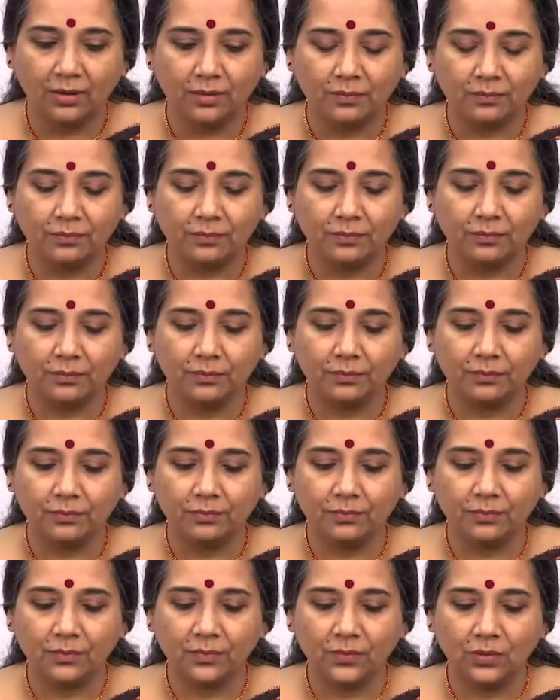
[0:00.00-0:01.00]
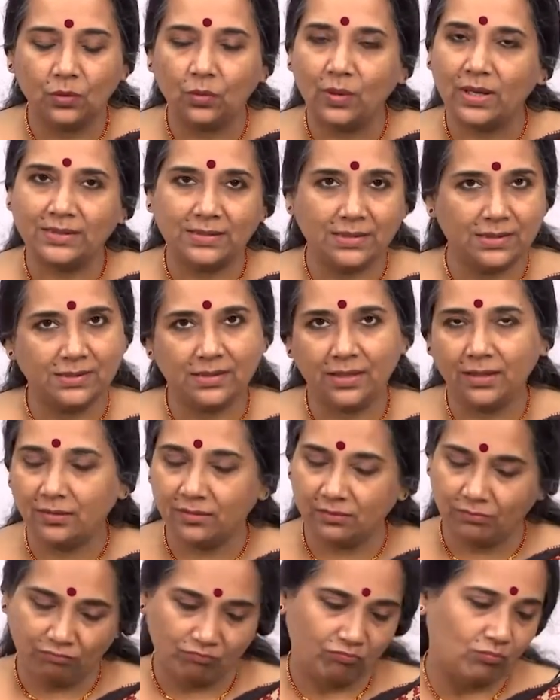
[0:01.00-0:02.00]
Um, though as I said,
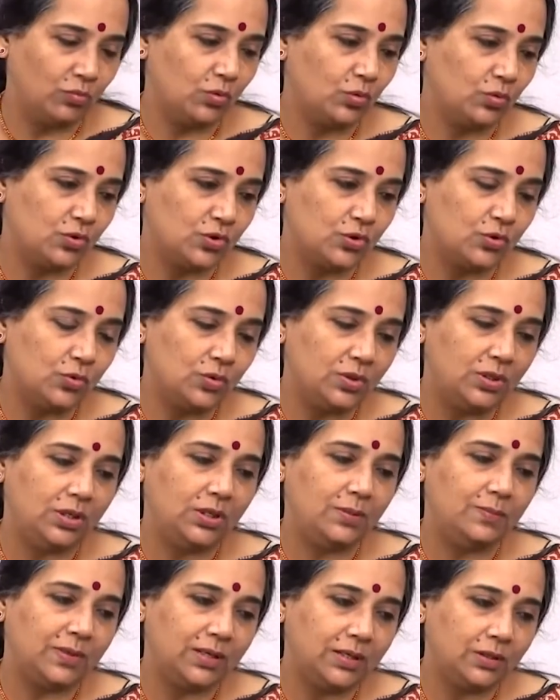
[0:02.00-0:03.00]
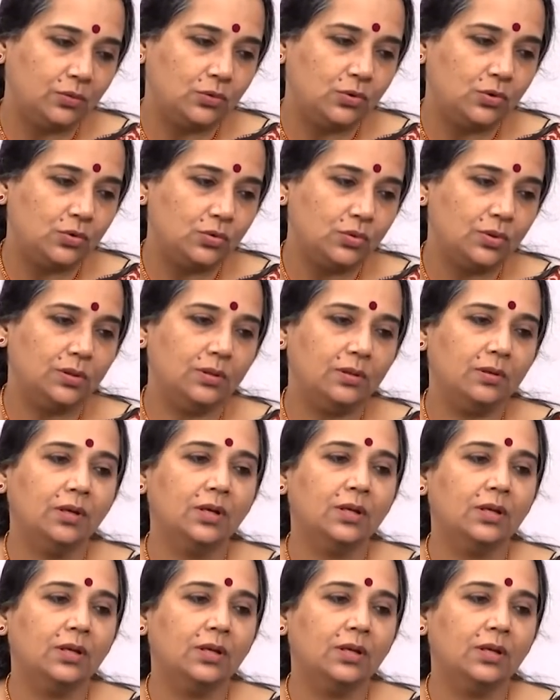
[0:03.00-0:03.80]
no, shruti microtonal